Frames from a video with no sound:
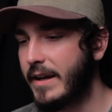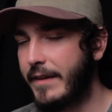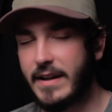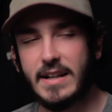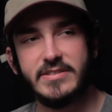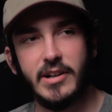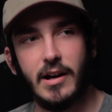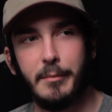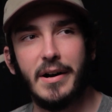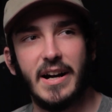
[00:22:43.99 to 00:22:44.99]

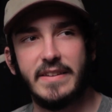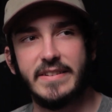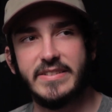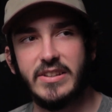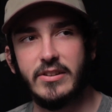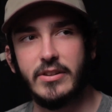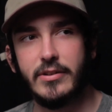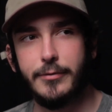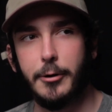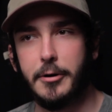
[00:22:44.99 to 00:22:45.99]
a behind the scenes
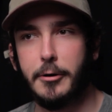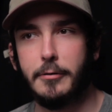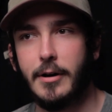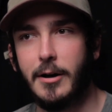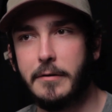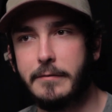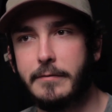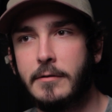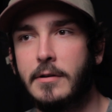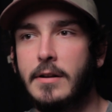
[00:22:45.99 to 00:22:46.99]
photo
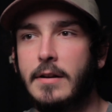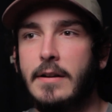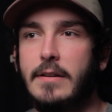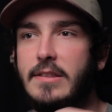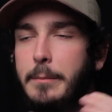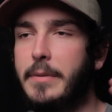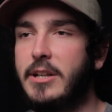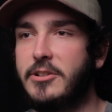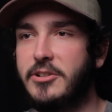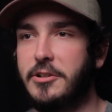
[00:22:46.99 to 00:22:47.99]
of the
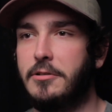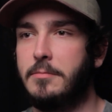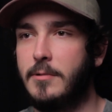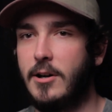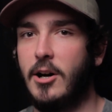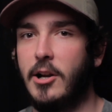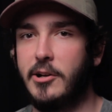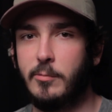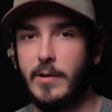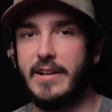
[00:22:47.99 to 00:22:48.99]
miniature
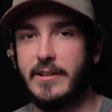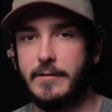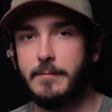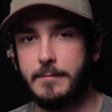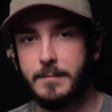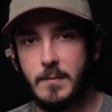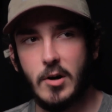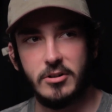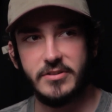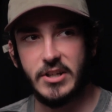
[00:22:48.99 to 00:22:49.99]
on Reddit,
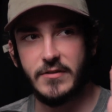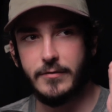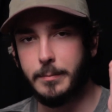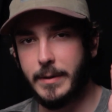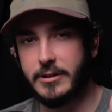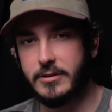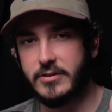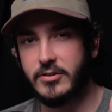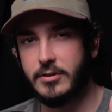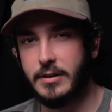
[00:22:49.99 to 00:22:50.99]
r/filmmakers.